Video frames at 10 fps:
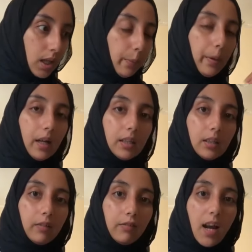But
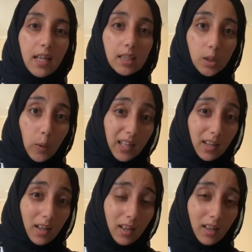frying is
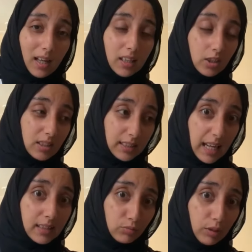quicker and it does
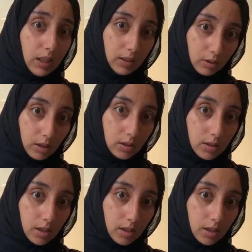taste really good.